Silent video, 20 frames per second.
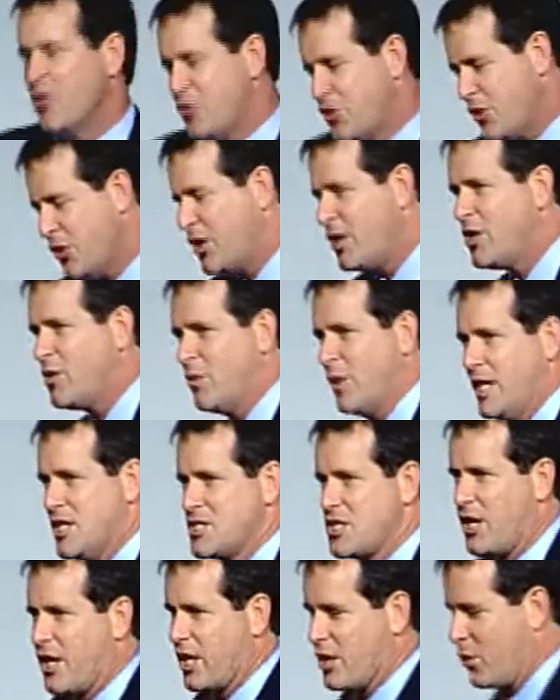And a third
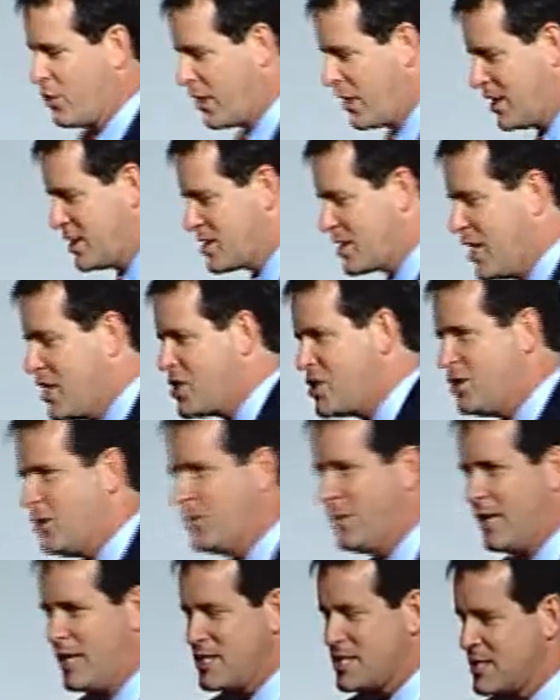reason on an
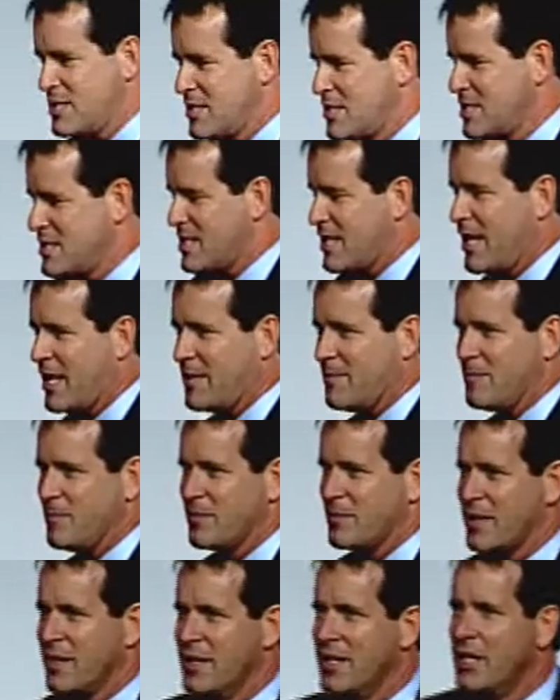organizational basis is
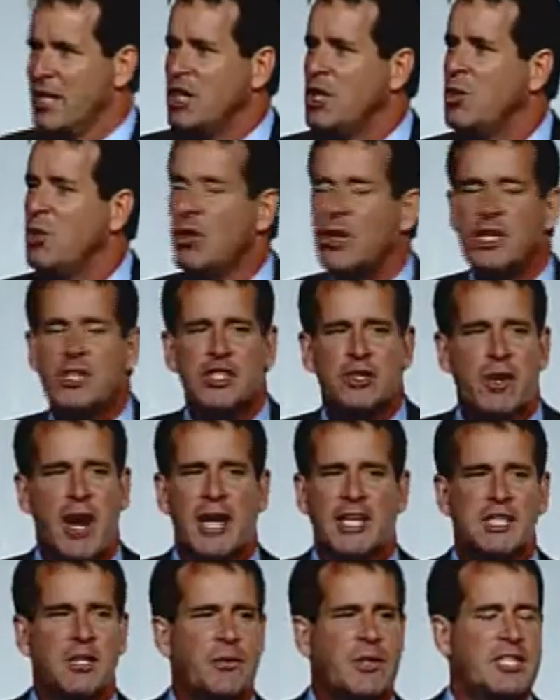that you will
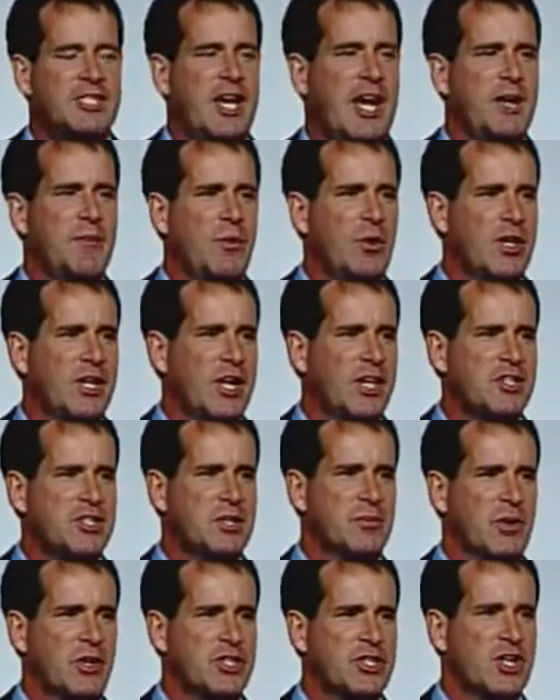attract and retain more
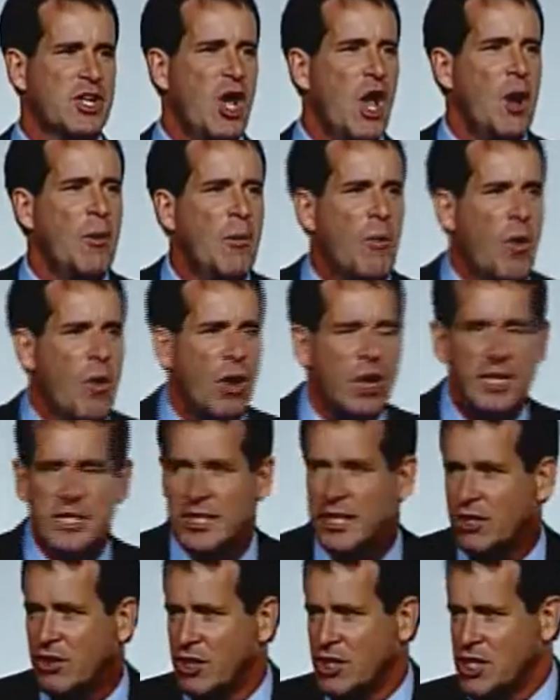customers.
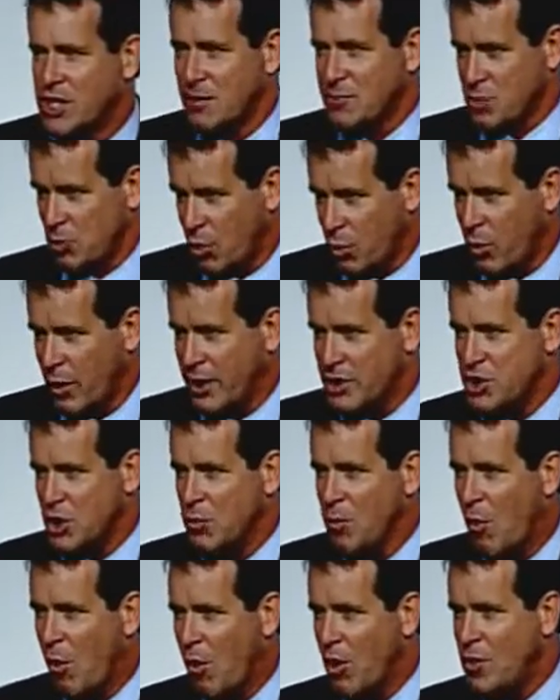More dealerships will want
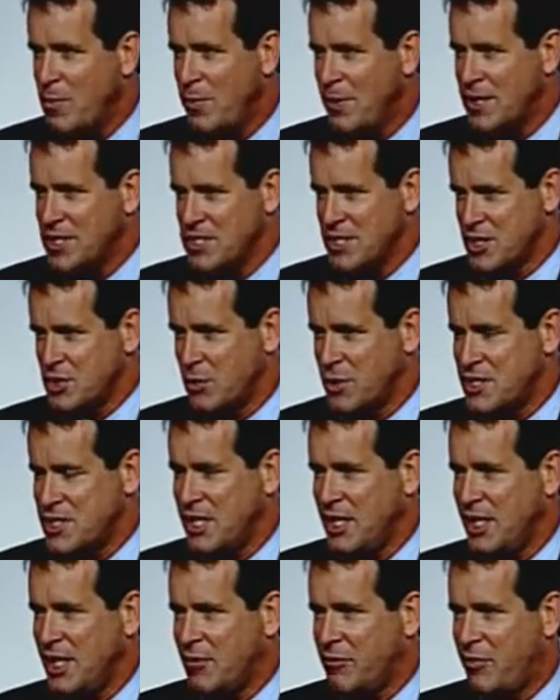to do more business
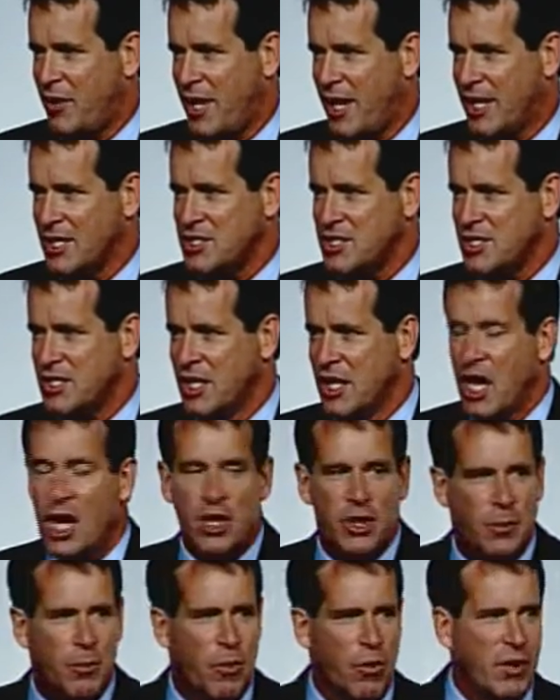with
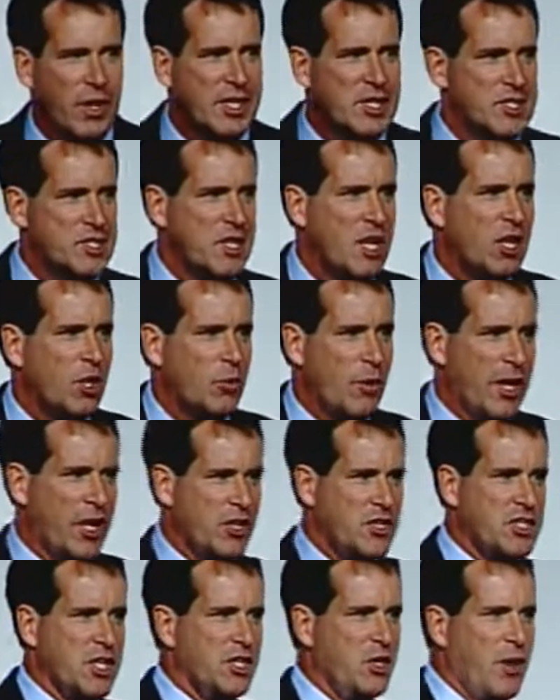TFS the more
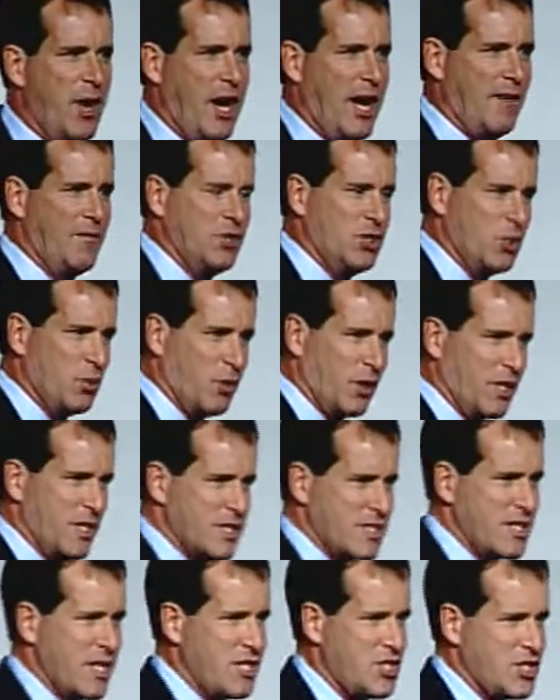accelerators that you have in the
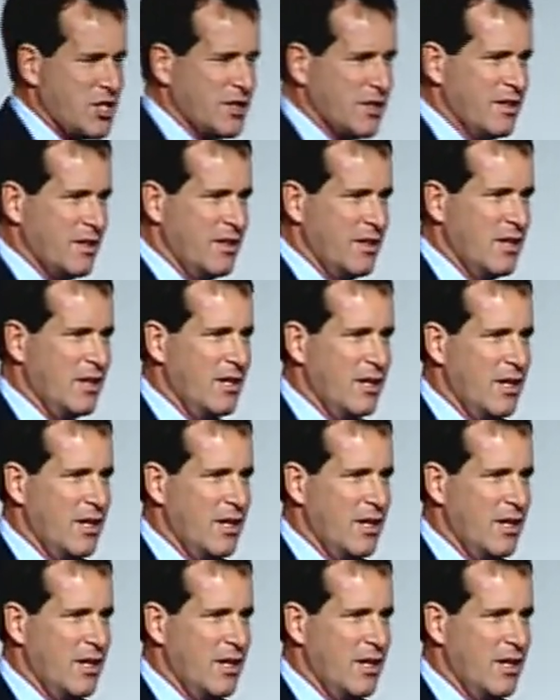organization.